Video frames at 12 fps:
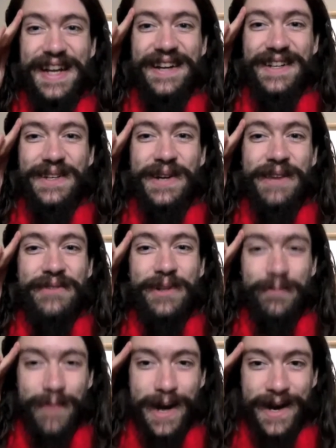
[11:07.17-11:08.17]
you have your
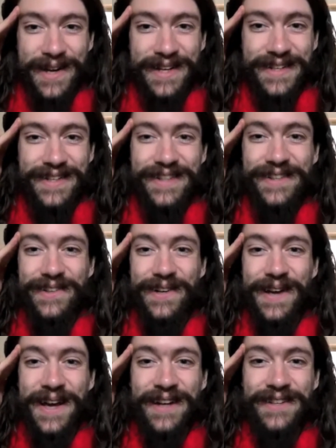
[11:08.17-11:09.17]
mind and
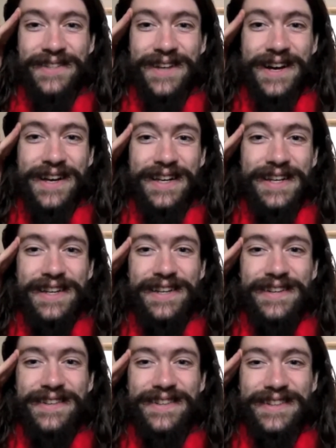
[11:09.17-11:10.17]
your
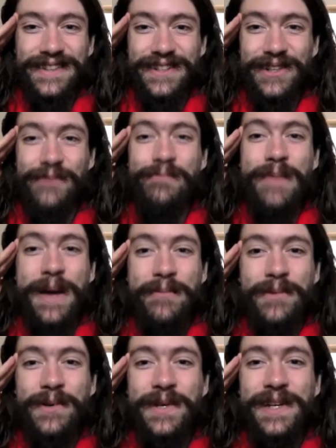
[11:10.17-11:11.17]
anxiety and your
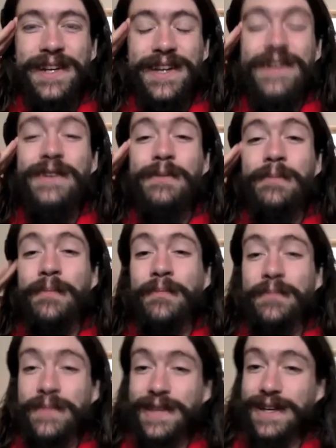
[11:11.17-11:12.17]
memory. And
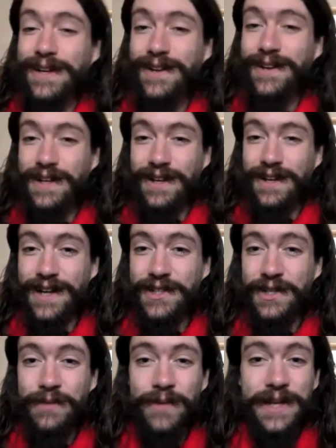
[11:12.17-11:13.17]

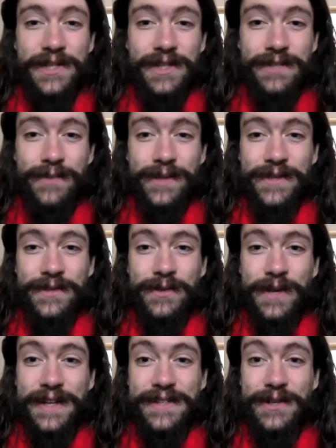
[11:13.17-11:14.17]
actually reishi is one of those
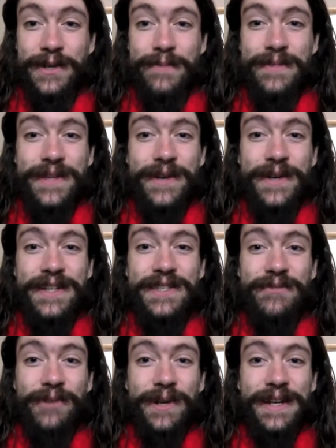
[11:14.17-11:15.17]
greatest herbs there is
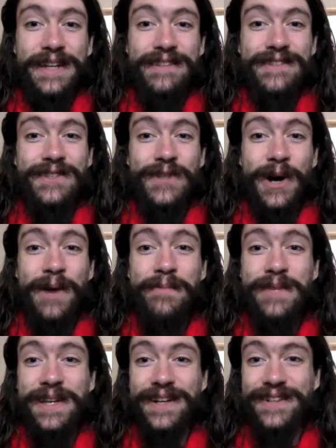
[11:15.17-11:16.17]
for
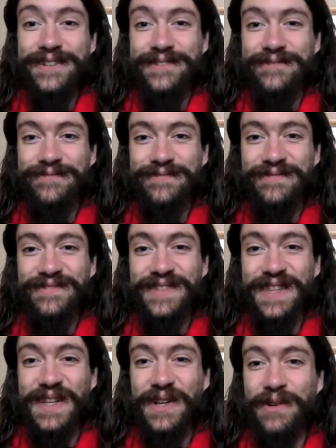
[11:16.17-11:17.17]
insomnia.
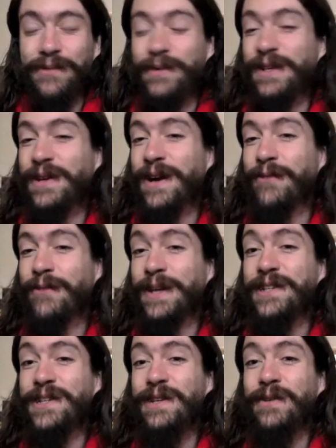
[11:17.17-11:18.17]
When you have
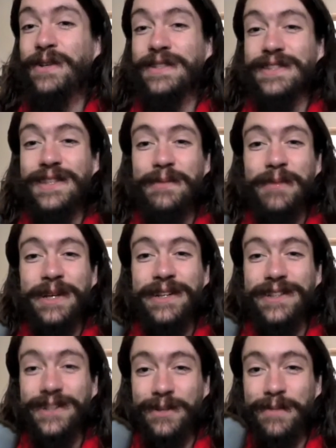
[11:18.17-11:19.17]
reishi, you can sleep like a
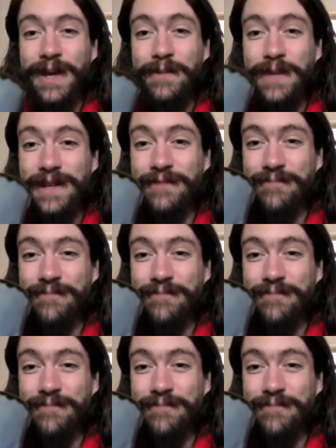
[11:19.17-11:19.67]
little baby.